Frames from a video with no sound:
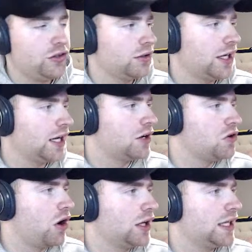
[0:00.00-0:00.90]
could get a
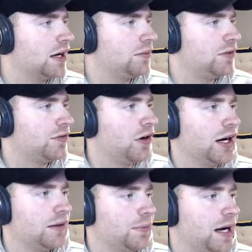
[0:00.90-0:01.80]
90, that would be
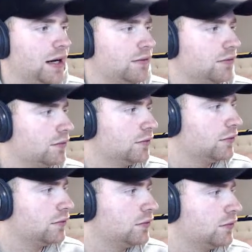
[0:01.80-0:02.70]
fine. But,
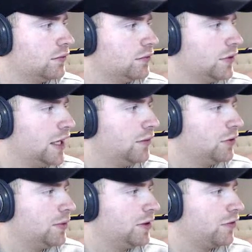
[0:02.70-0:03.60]
yeah, it
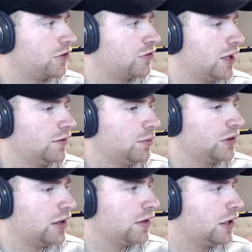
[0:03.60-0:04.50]
would be frustrating if he puts
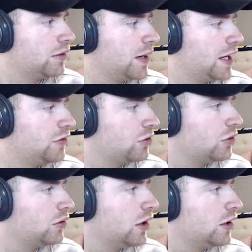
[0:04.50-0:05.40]
up another bad
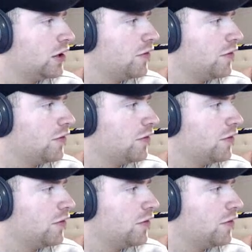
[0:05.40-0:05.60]
score. I don't know if